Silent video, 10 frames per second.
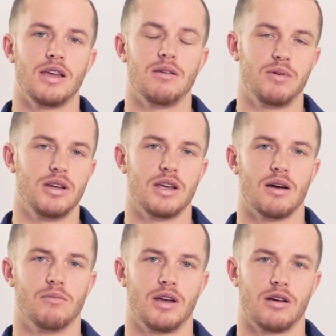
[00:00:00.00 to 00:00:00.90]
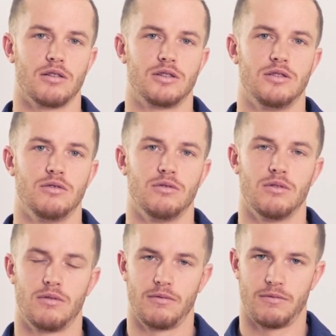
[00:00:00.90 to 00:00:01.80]
EPDM layer to
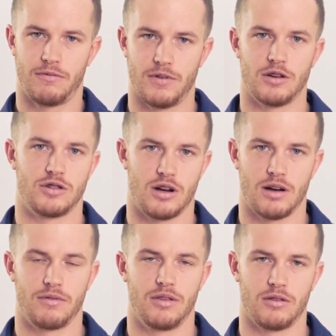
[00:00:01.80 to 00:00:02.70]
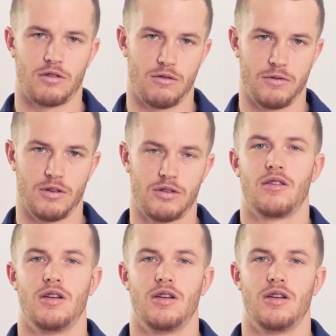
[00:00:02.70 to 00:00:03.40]
finish off the surface.